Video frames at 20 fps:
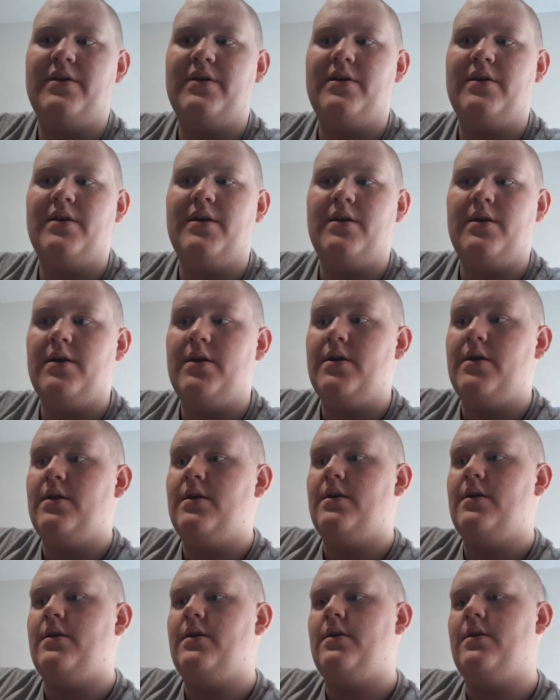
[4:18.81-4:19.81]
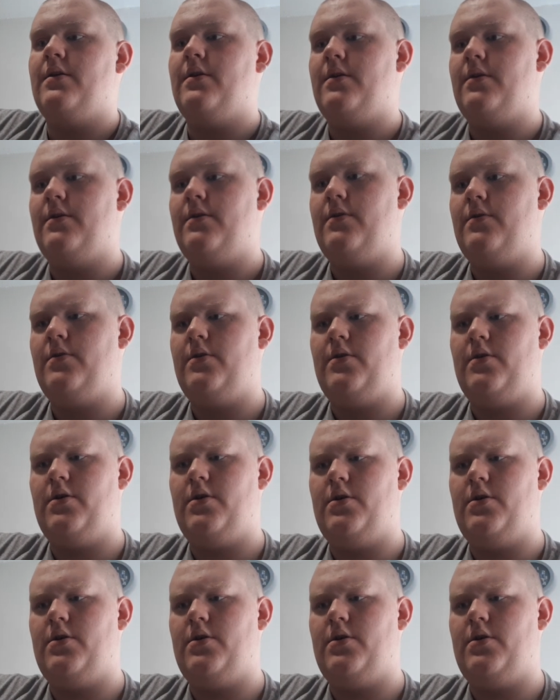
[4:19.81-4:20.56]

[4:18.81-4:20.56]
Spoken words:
Nothing is said.